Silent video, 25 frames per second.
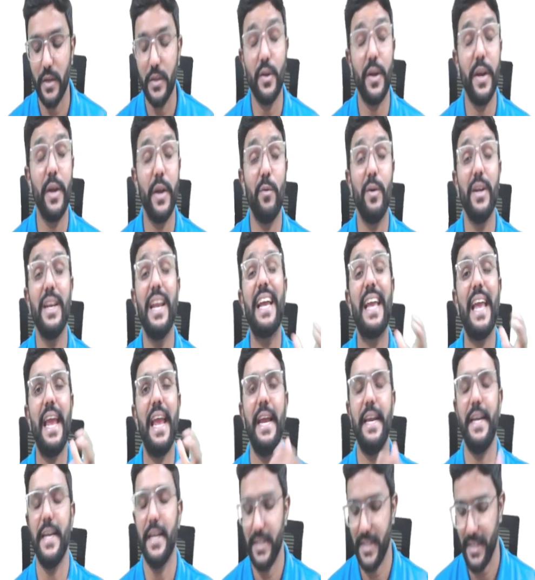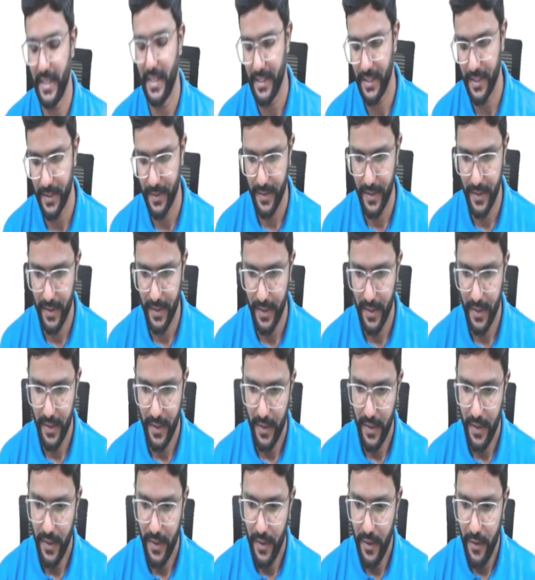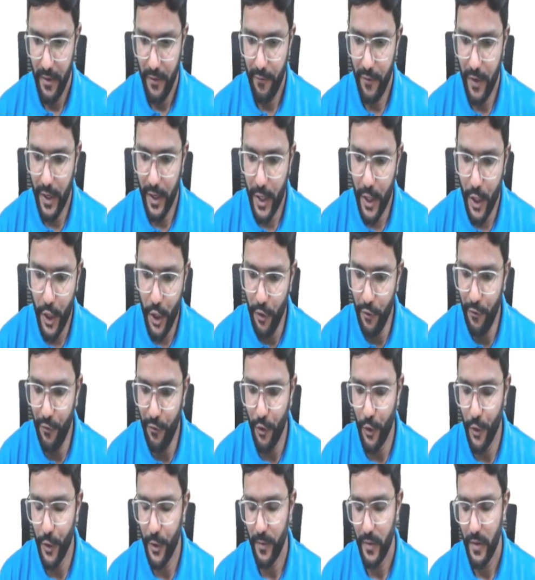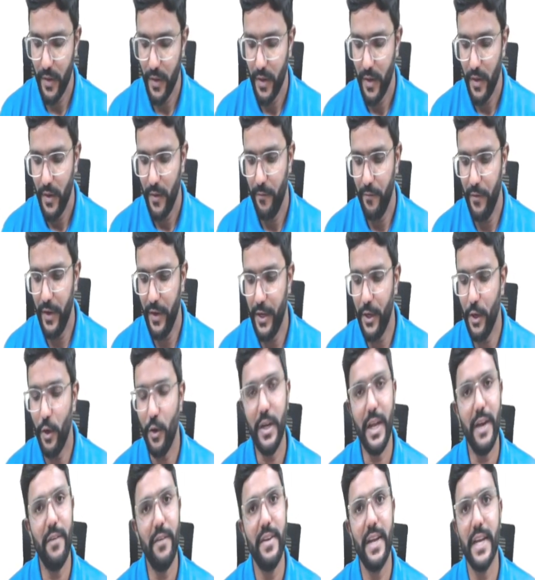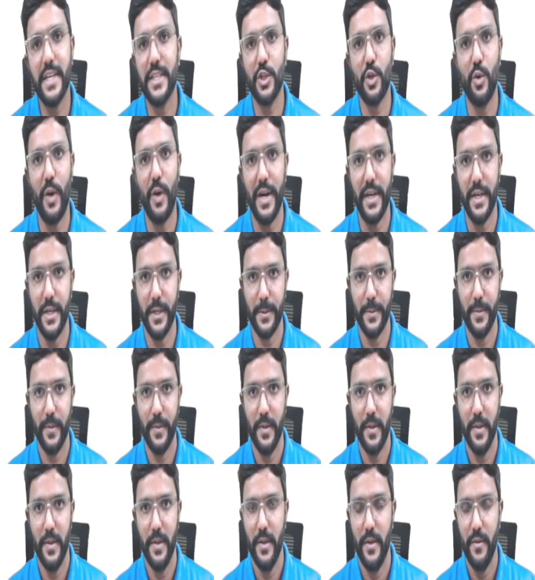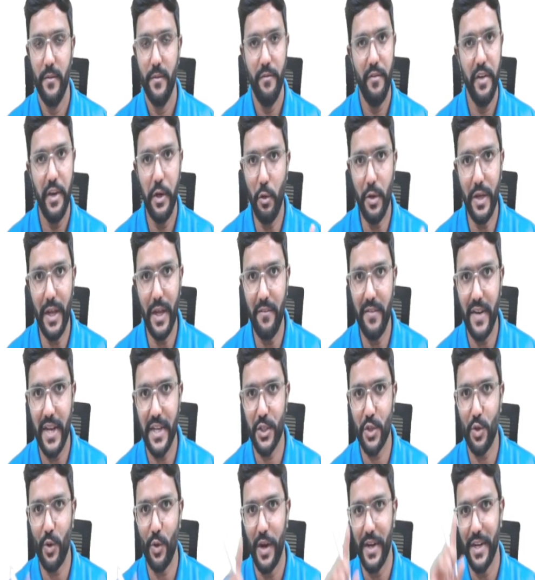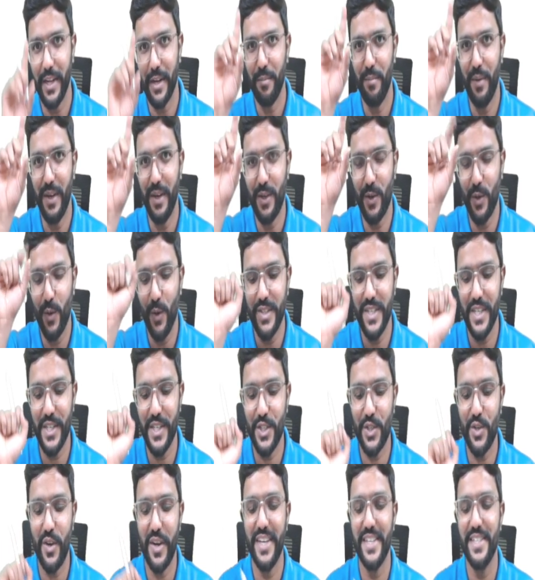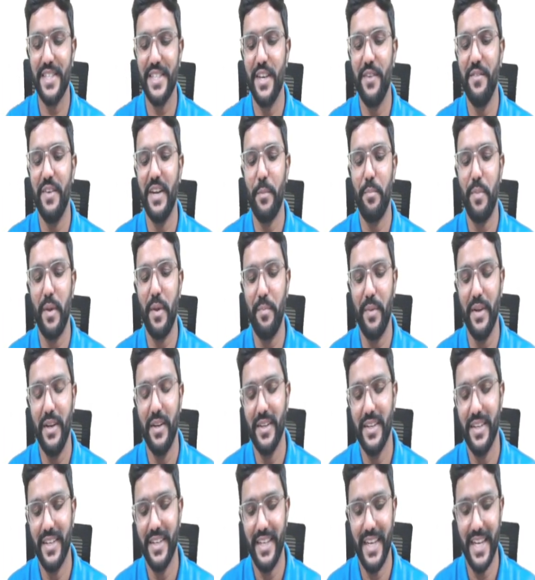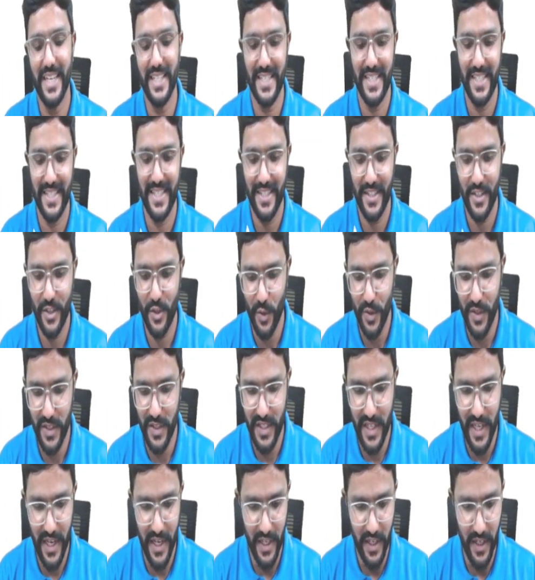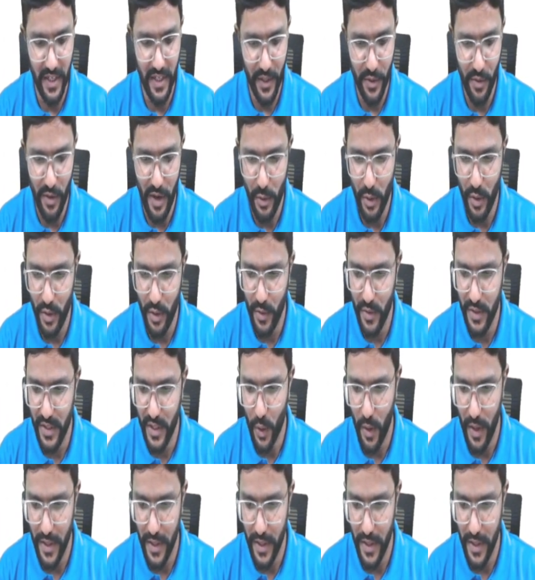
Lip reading: Sorry, 1,08,800. For Q4, we don't have next quarter. We don't have next quarter, but closing stock is given up, people. Yes. So see, here you have to use the